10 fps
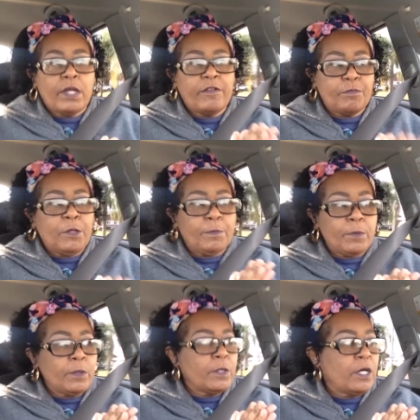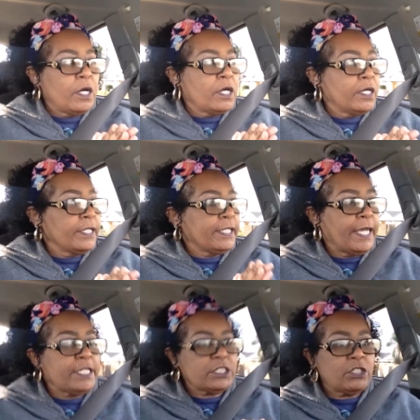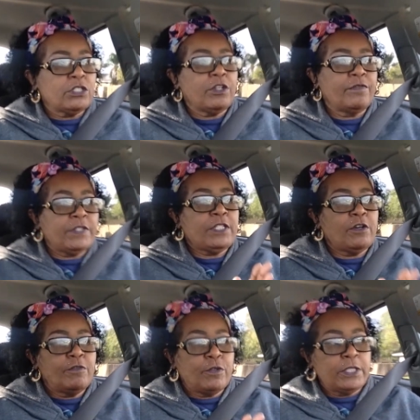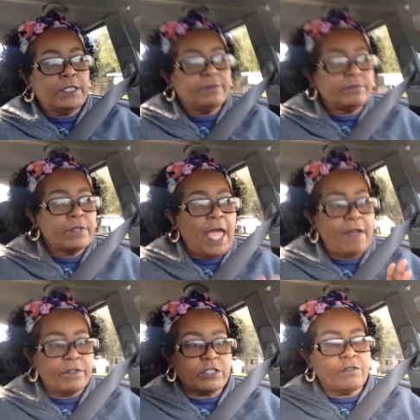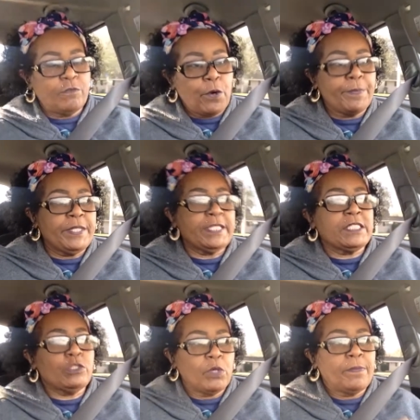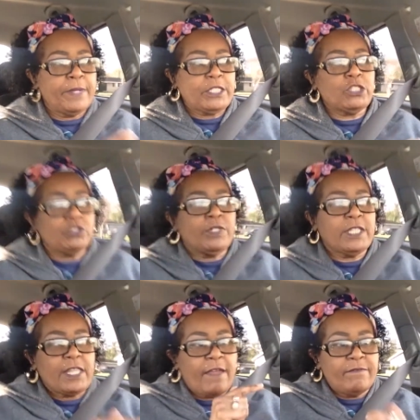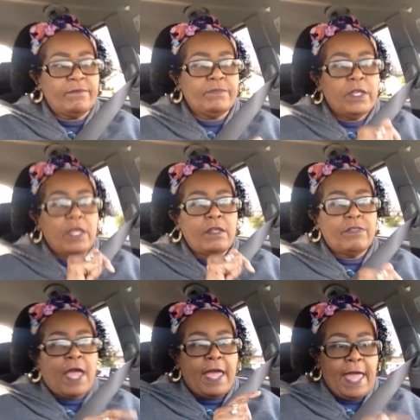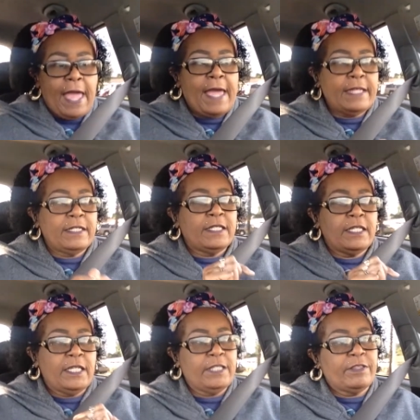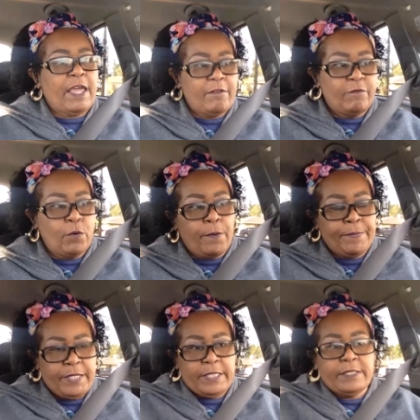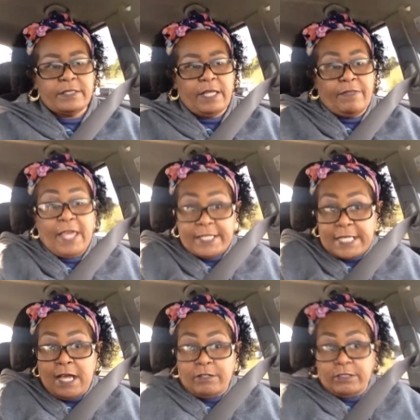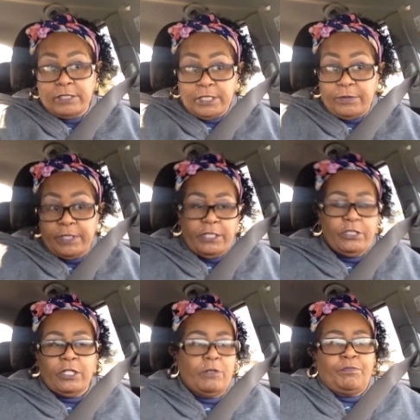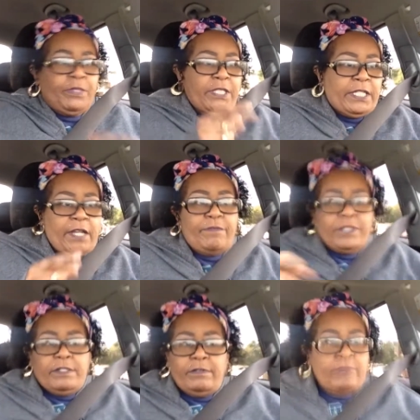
if people are engaging on your video for average of four minutes you want to make sure you get that that ad in that four minutes. And that's how you do it. You don't put it every